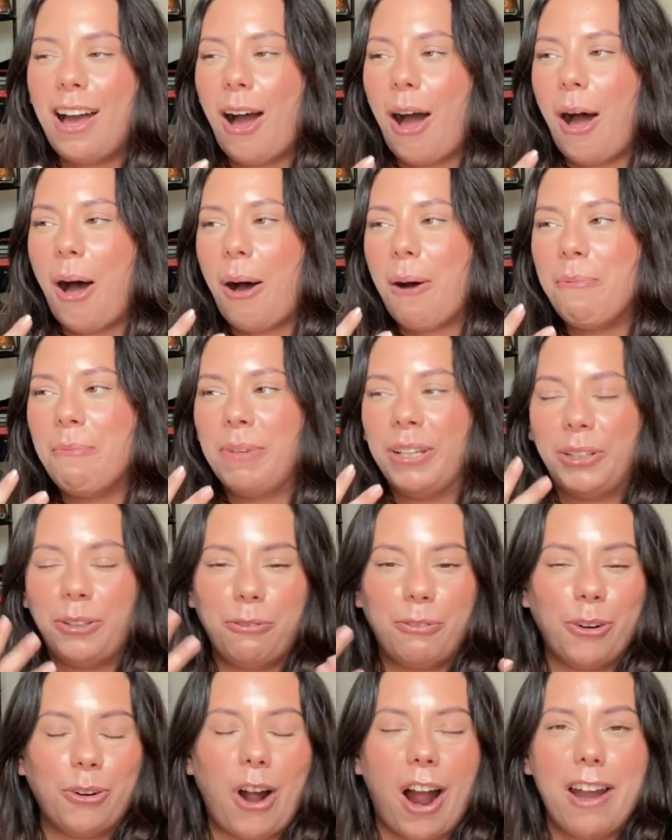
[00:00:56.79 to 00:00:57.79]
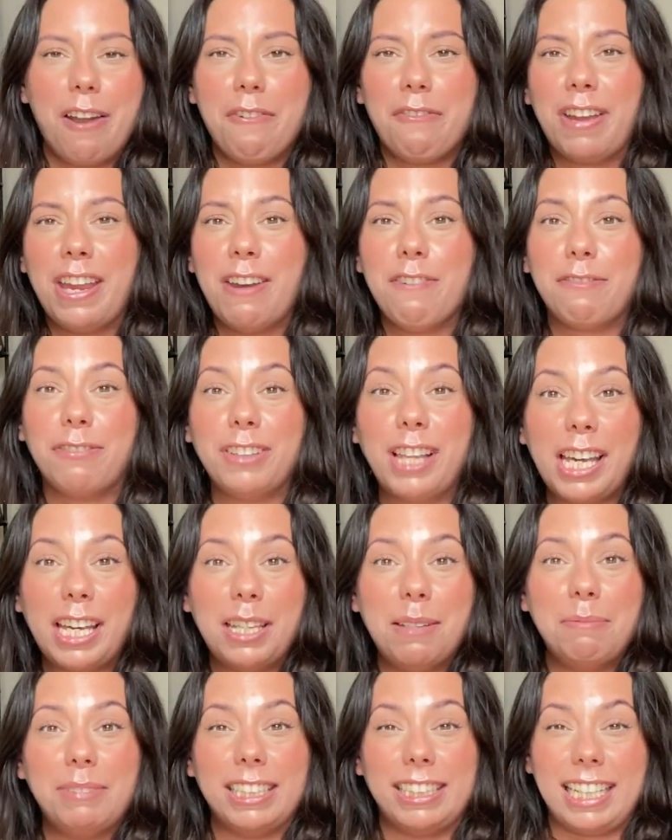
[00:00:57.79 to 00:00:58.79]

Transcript: Um, make you feel kind of inflamed.